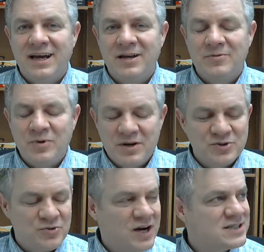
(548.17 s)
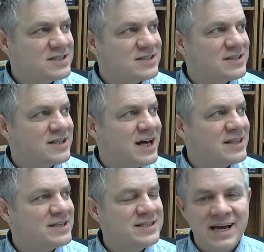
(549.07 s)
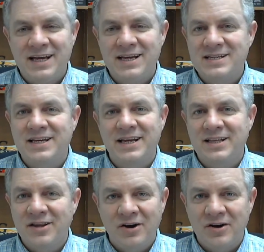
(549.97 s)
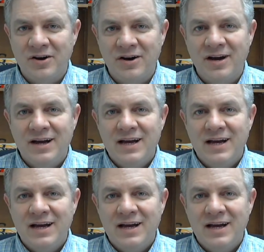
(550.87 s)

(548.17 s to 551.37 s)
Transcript: And we trust that the day is getting longer,